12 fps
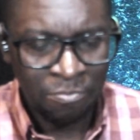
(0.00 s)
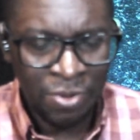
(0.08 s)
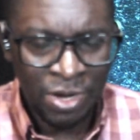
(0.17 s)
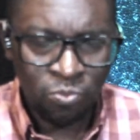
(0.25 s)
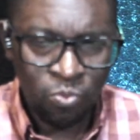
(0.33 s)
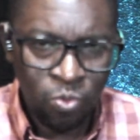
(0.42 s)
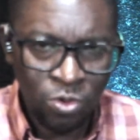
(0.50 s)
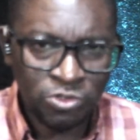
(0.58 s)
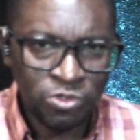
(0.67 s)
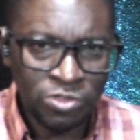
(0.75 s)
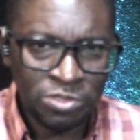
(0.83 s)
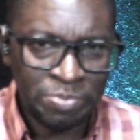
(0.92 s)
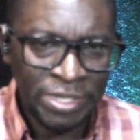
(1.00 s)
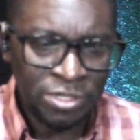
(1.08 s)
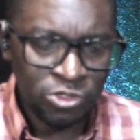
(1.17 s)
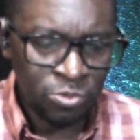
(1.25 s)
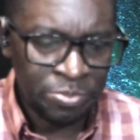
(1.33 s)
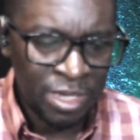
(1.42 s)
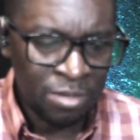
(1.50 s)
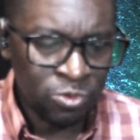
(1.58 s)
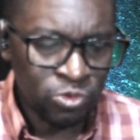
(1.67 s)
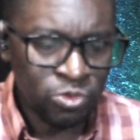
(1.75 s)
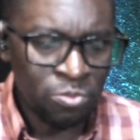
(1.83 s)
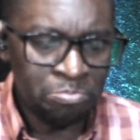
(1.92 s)
But what you speak should be
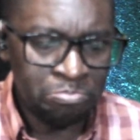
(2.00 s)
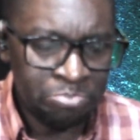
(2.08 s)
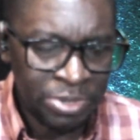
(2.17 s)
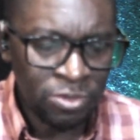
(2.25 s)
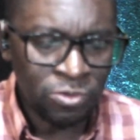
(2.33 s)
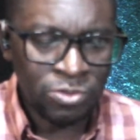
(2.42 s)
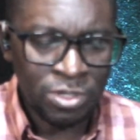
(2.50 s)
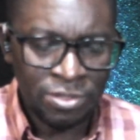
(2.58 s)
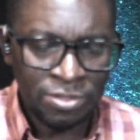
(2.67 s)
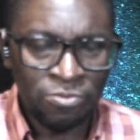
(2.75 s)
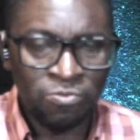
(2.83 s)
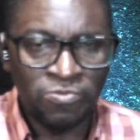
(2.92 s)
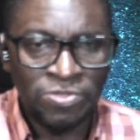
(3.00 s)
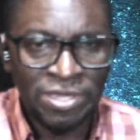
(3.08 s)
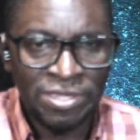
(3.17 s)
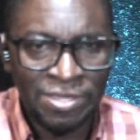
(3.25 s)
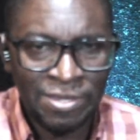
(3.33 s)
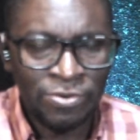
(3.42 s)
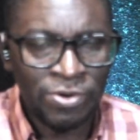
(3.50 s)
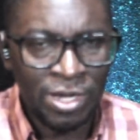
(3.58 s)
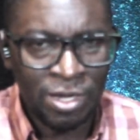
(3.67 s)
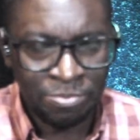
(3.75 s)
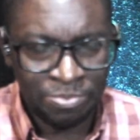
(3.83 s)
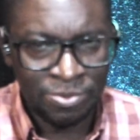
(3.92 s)
able to build the hearer
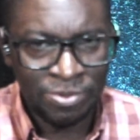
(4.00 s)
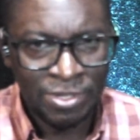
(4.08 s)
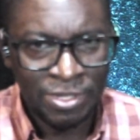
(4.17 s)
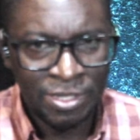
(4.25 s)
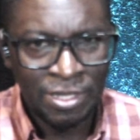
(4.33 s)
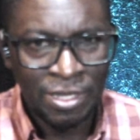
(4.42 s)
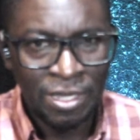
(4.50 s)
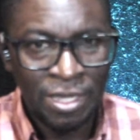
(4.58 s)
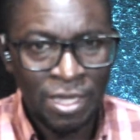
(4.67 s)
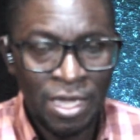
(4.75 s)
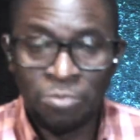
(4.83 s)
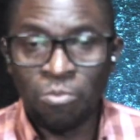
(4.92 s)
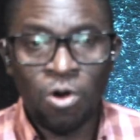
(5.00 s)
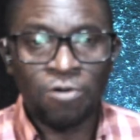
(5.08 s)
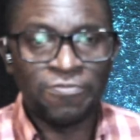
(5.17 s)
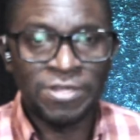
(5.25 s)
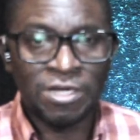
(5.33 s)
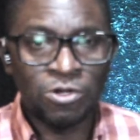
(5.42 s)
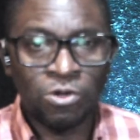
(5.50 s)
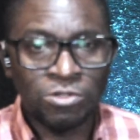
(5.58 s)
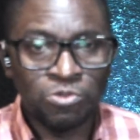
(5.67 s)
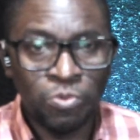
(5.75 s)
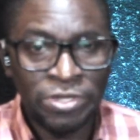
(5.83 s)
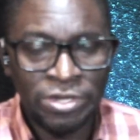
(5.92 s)
up. And more often than
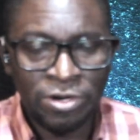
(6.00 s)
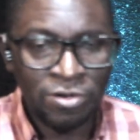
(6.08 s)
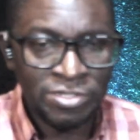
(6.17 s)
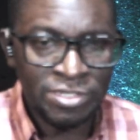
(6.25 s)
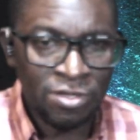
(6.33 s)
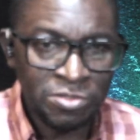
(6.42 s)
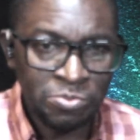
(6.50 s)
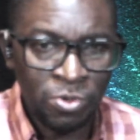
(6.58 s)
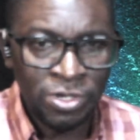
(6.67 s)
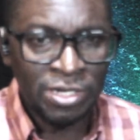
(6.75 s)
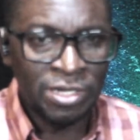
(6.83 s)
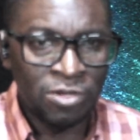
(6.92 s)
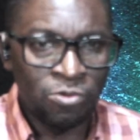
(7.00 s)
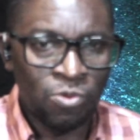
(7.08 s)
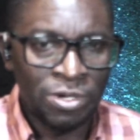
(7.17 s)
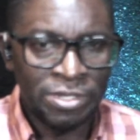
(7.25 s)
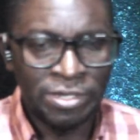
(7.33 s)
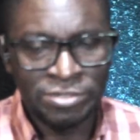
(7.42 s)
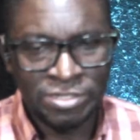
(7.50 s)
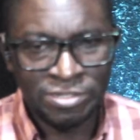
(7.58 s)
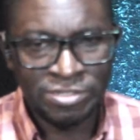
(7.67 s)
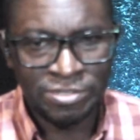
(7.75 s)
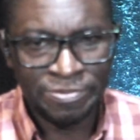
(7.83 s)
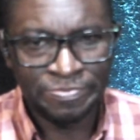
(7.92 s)
not, we hear ourselves more than anyone hears
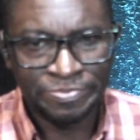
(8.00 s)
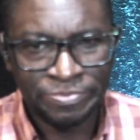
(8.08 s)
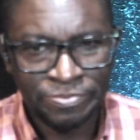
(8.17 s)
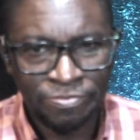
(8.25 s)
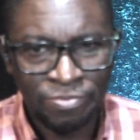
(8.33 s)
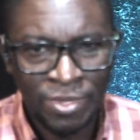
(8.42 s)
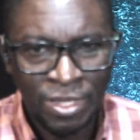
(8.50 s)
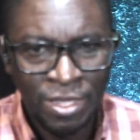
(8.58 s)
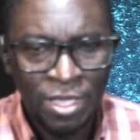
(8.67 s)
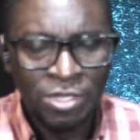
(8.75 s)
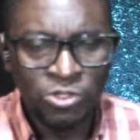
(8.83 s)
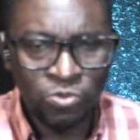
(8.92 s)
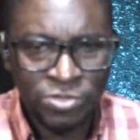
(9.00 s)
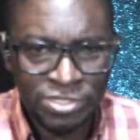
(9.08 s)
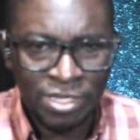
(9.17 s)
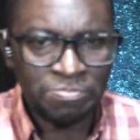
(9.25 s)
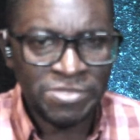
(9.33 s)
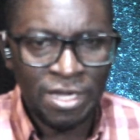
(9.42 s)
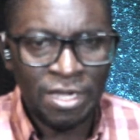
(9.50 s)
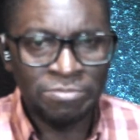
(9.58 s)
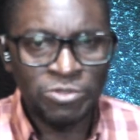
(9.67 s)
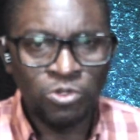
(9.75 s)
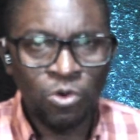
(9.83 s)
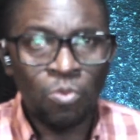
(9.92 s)
us. So
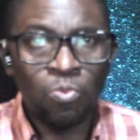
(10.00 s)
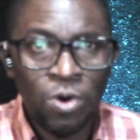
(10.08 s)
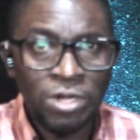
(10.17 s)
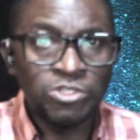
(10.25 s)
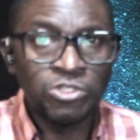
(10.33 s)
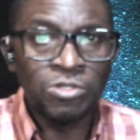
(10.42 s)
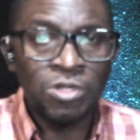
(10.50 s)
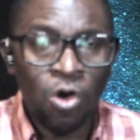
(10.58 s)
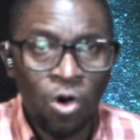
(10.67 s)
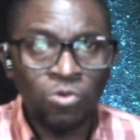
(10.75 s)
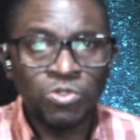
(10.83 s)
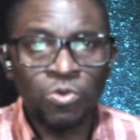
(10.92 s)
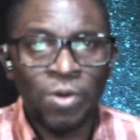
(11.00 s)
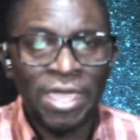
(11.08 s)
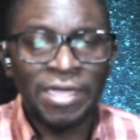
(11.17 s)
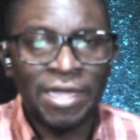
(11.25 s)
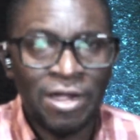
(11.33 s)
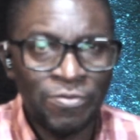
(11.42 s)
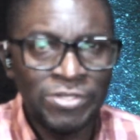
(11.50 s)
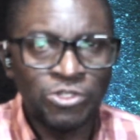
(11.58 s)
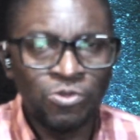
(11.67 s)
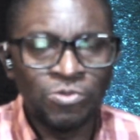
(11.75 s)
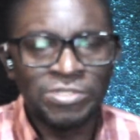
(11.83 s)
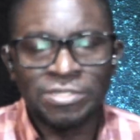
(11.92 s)
sometimes your words should also
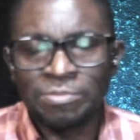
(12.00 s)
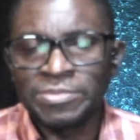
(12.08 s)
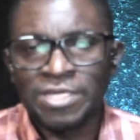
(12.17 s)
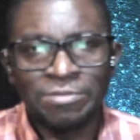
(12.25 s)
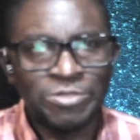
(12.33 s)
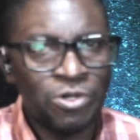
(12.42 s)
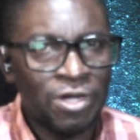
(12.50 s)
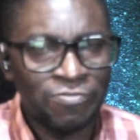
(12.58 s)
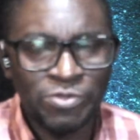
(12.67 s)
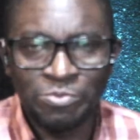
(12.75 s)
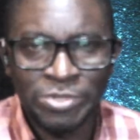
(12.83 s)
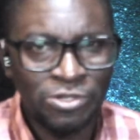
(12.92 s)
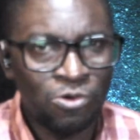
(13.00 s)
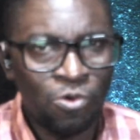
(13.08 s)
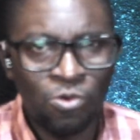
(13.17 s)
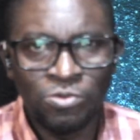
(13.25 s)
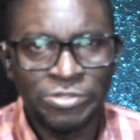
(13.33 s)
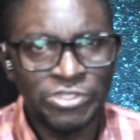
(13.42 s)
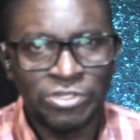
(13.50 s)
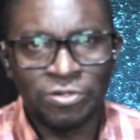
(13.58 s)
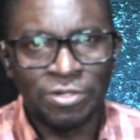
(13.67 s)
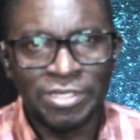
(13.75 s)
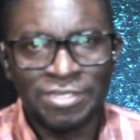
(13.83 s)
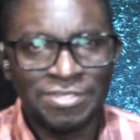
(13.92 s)
encourage you. Sometimes you have to be your own
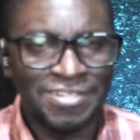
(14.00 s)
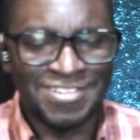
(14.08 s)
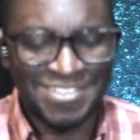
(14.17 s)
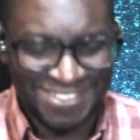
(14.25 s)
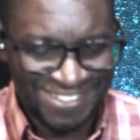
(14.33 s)
cheerleader.